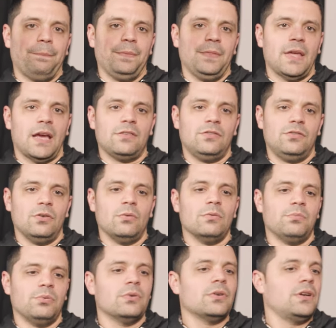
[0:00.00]
that's so
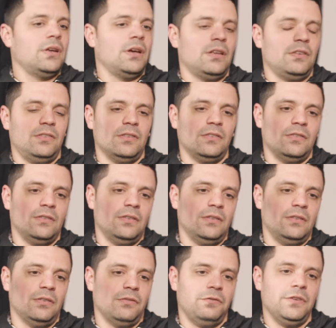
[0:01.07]
important to us is to,
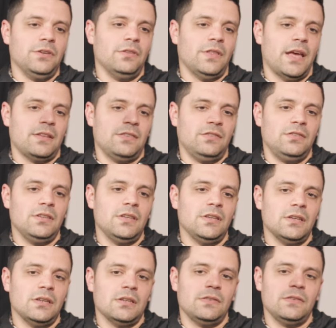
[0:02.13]
to feel that, see
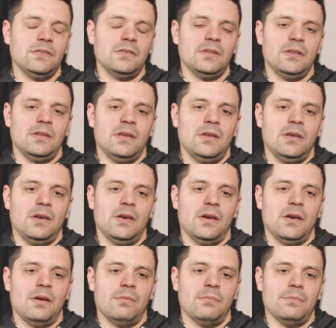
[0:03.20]
it,
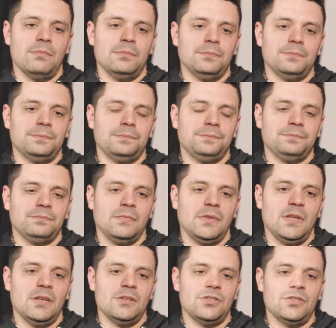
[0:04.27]
um,
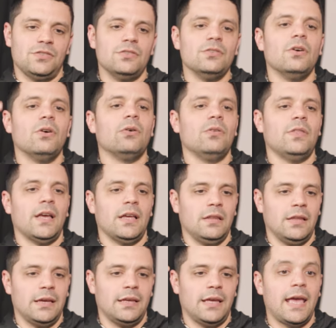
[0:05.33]
and just know that,
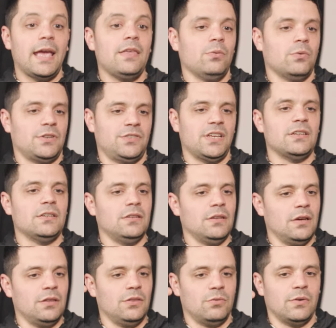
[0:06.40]
like, A, the work's getting
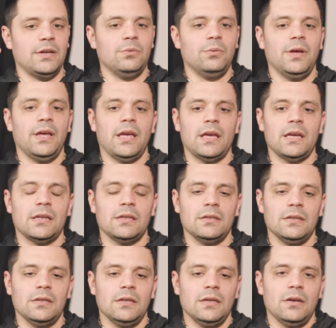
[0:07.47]
done the right way. And
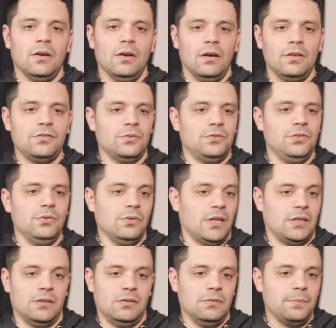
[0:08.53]
also, too,
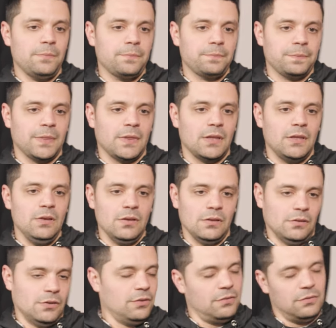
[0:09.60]
like, you
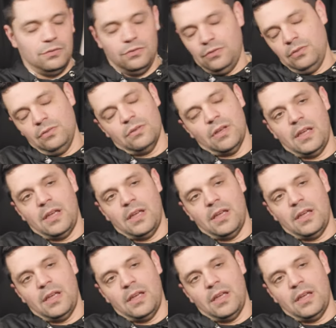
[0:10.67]
can learn too.